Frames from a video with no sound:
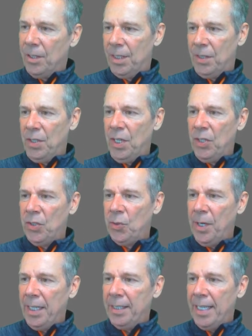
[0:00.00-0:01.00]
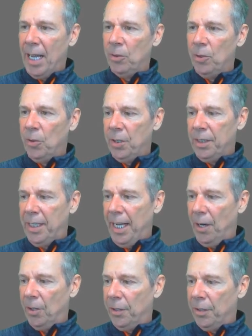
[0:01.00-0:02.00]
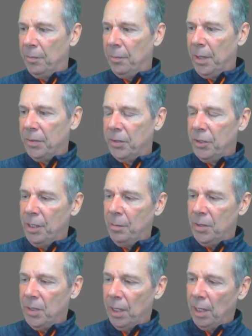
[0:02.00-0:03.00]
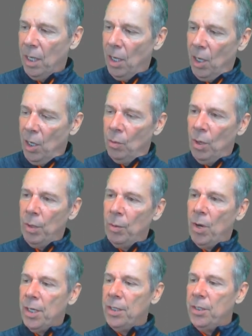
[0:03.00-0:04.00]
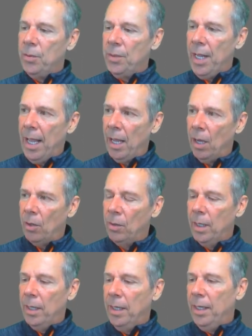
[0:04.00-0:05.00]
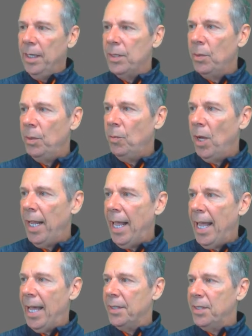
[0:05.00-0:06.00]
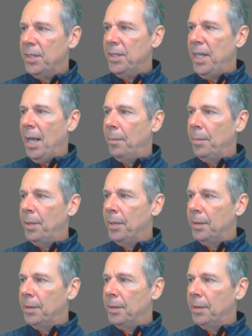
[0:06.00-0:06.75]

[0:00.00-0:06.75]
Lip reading: that says history downloaded Carol of the Bells sheet music. What we want to do now is we want to add a step.